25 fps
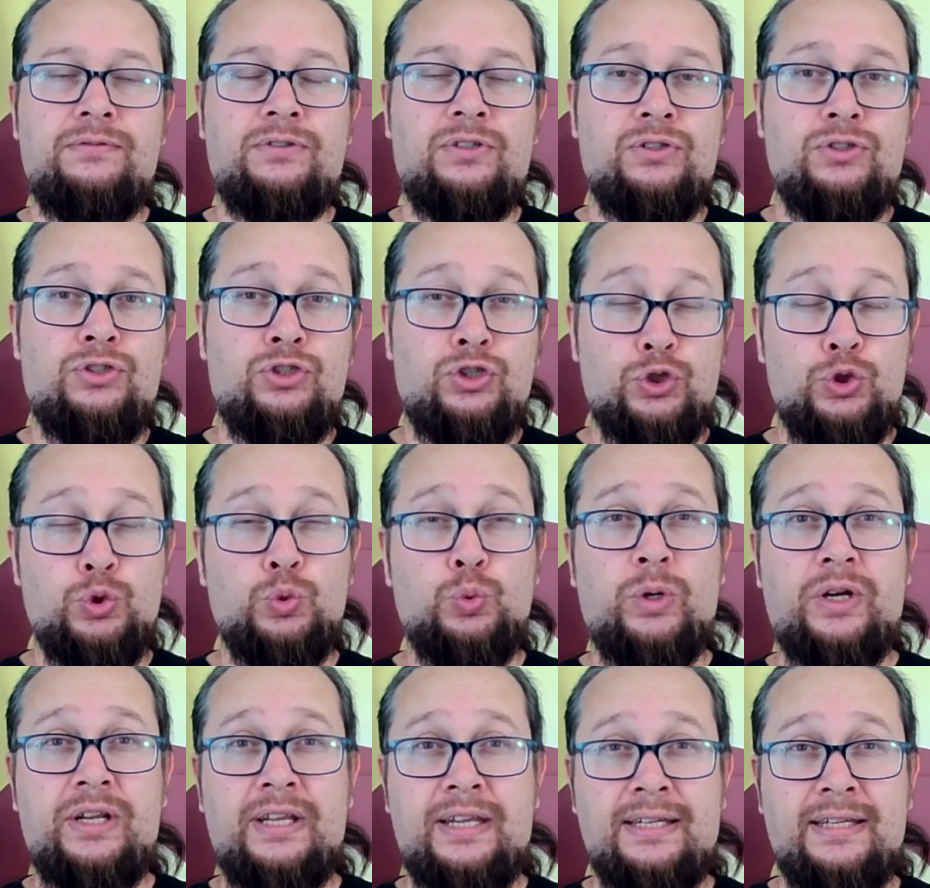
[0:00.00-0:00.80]
to do
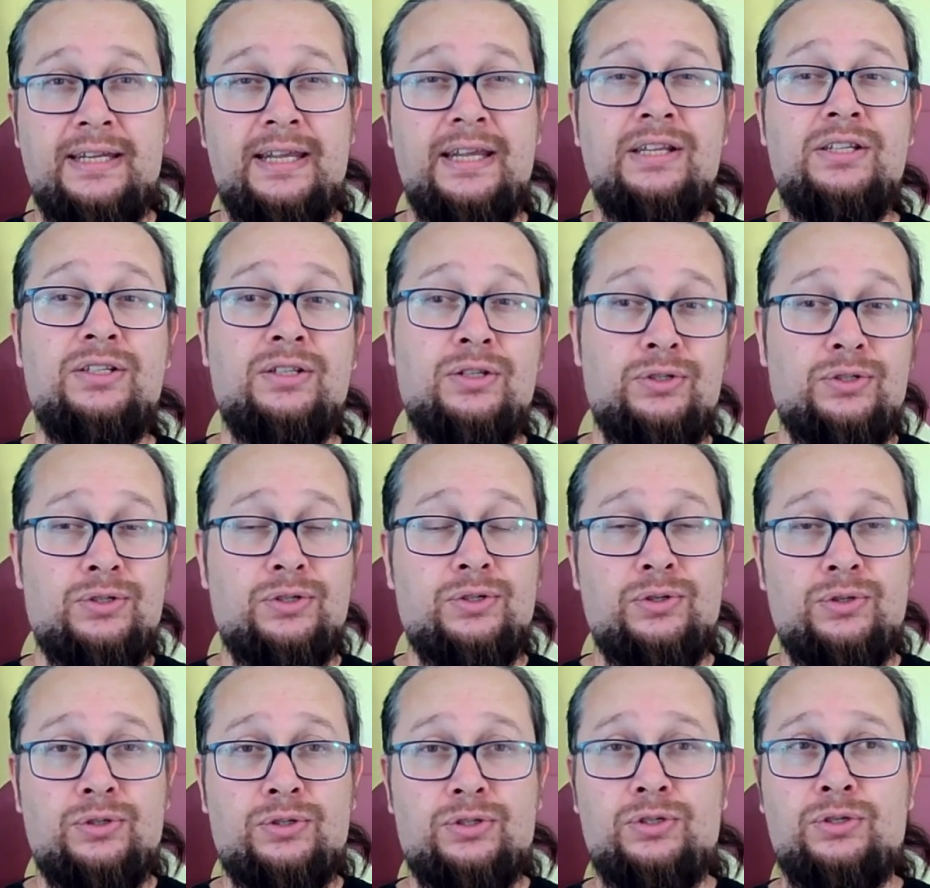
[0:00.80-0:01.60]
what he needs to
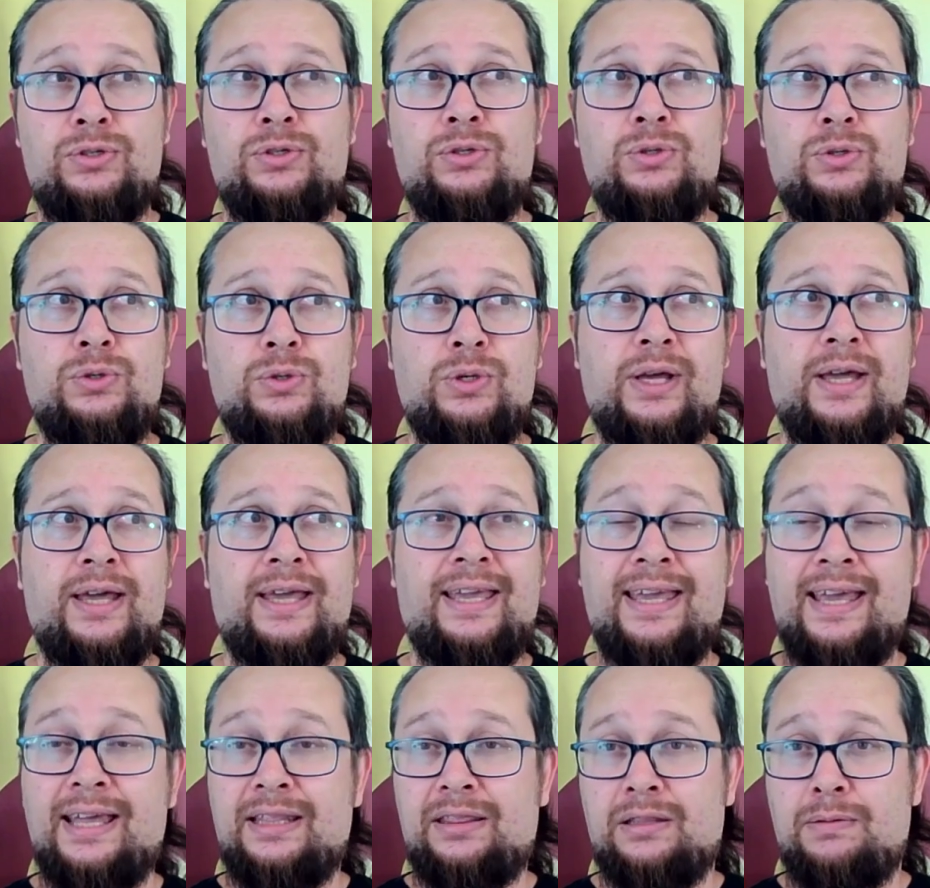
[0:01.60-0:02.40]
do to uh,
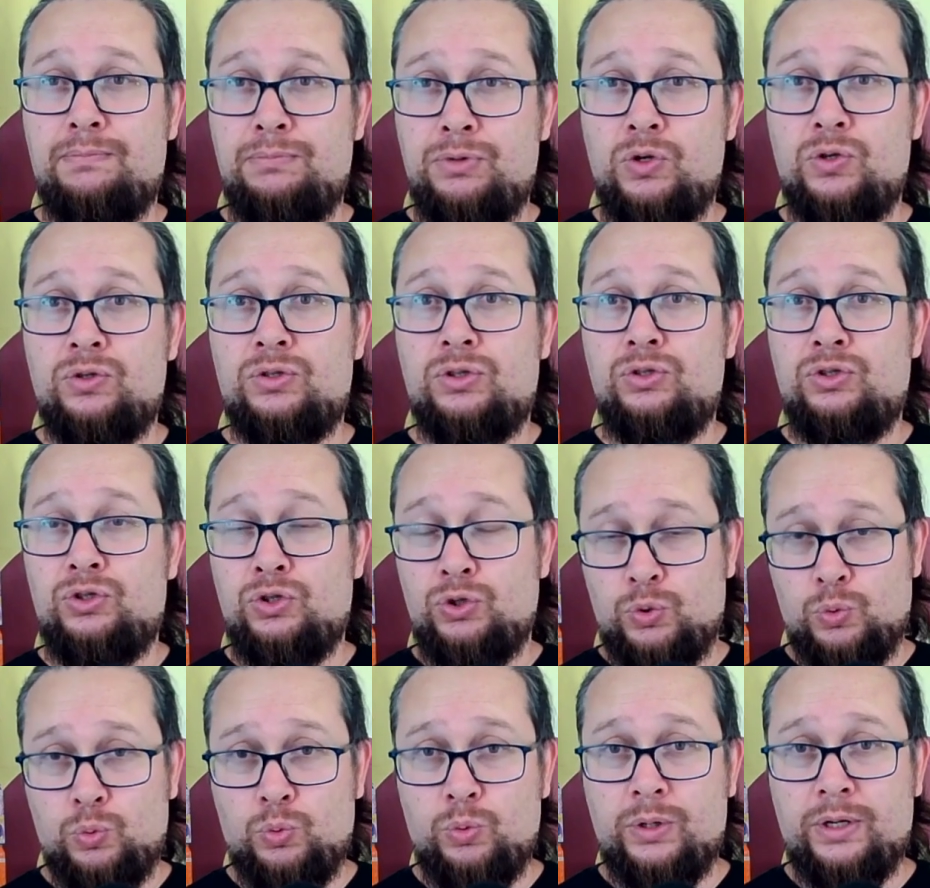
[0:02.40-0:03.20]
get the muse to
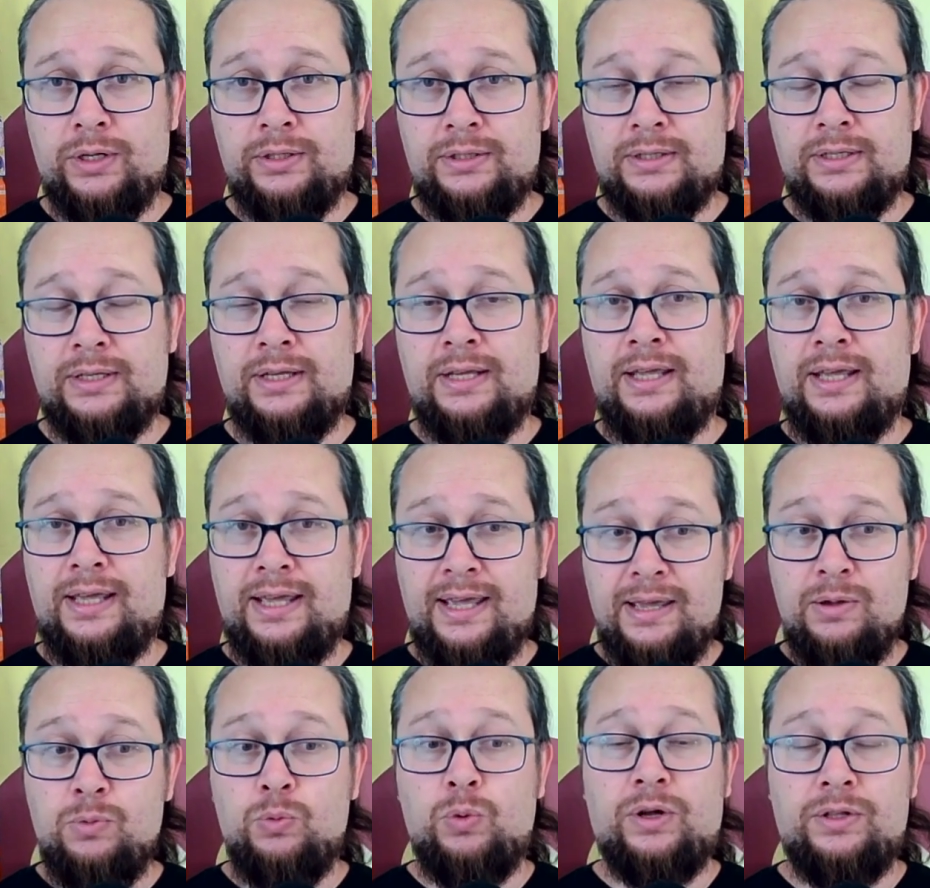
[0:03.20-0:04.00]
do what
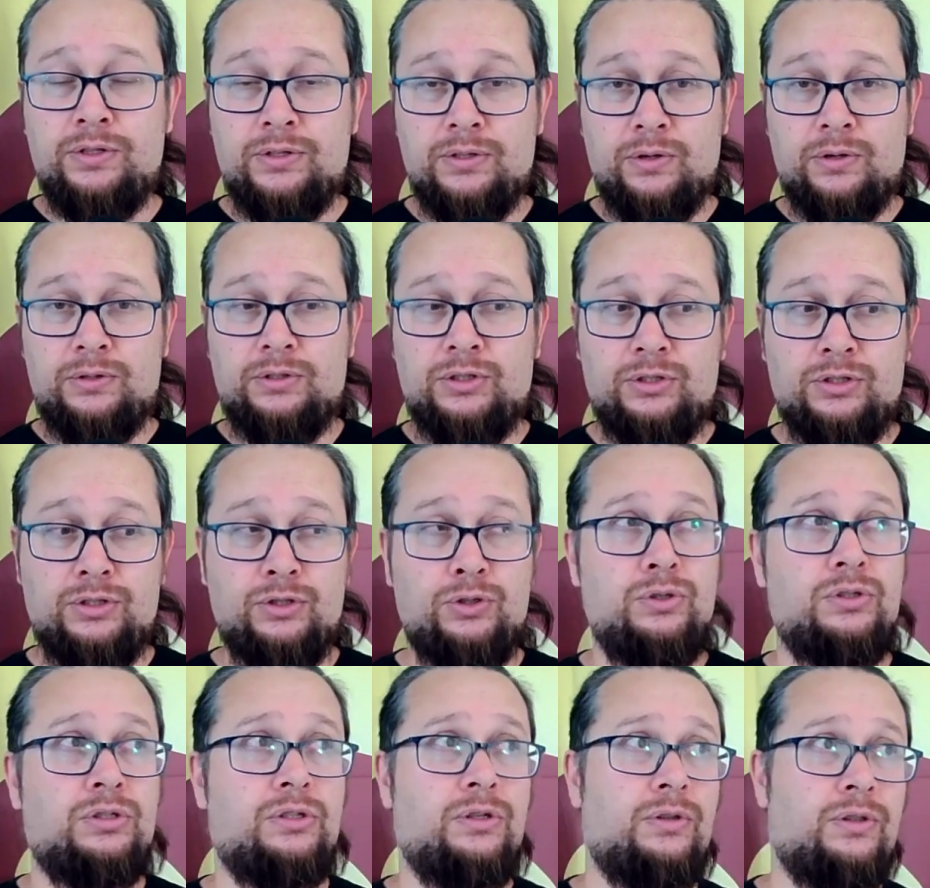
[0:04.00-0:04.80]
he wants her to
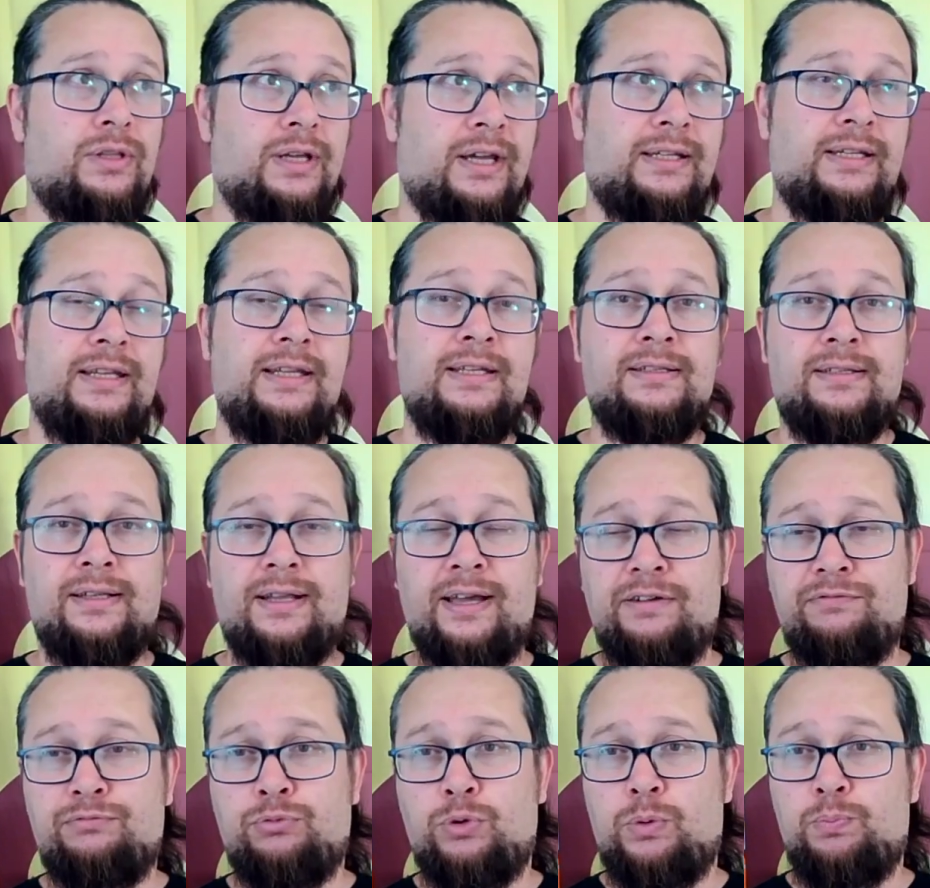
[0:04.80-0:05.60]
do so that his
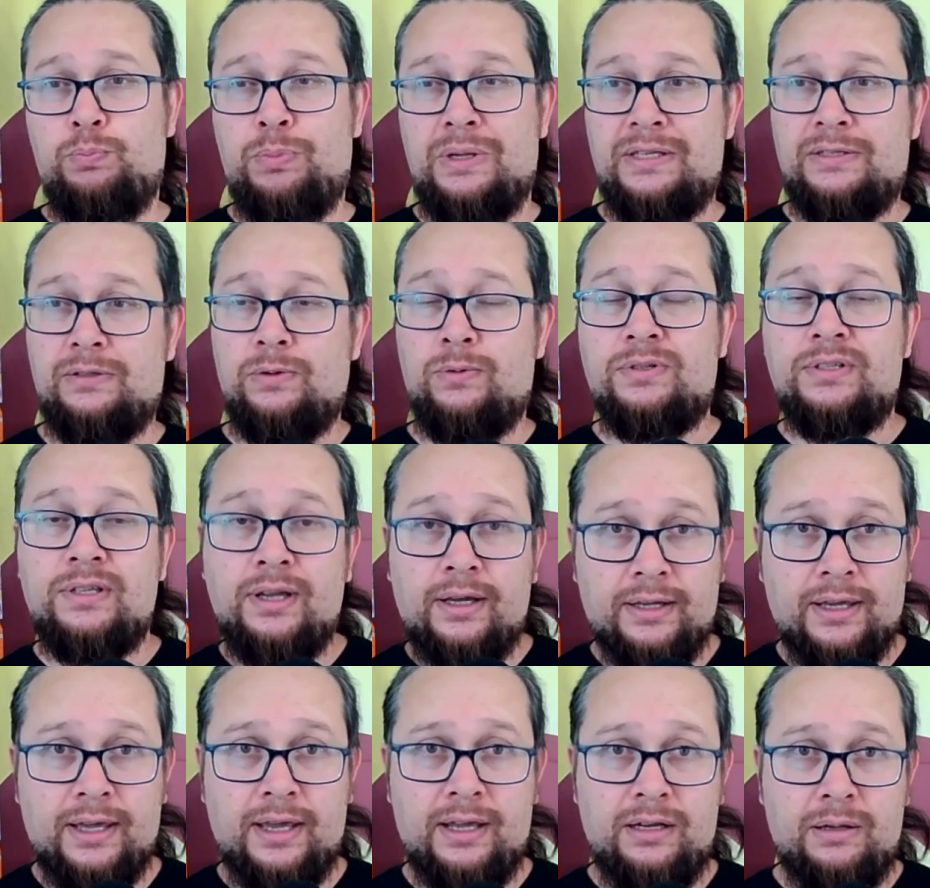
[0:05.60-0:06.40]
life won't be so
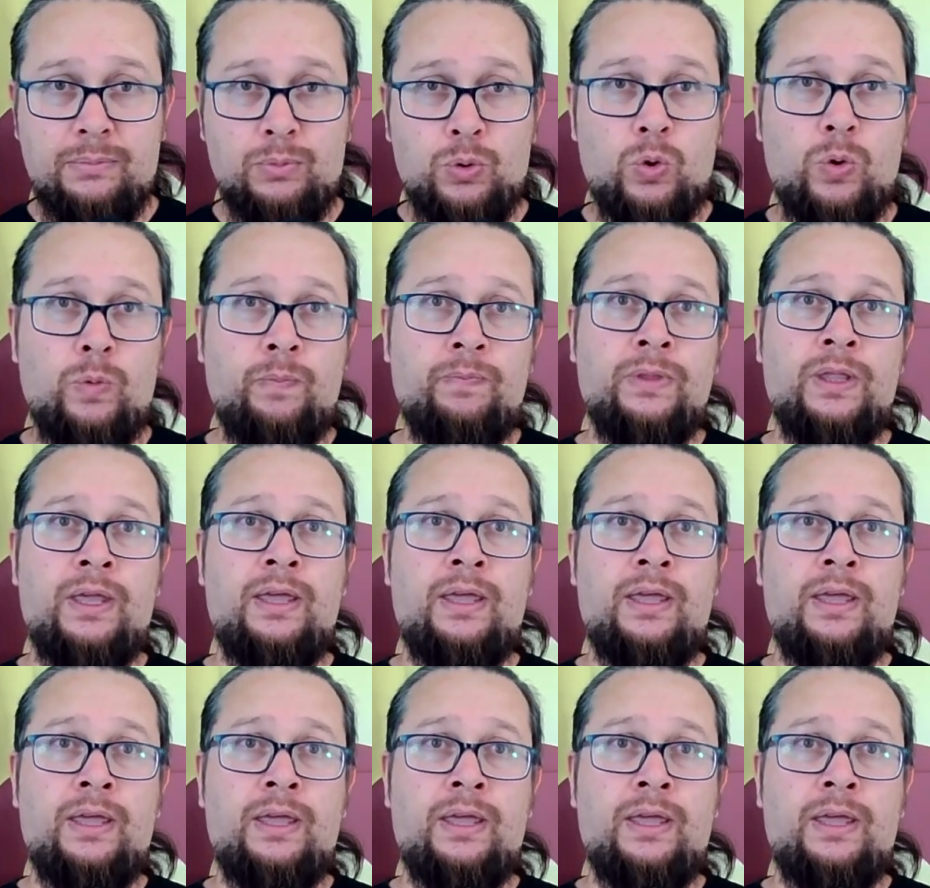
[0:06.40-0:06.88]
sucky anymore.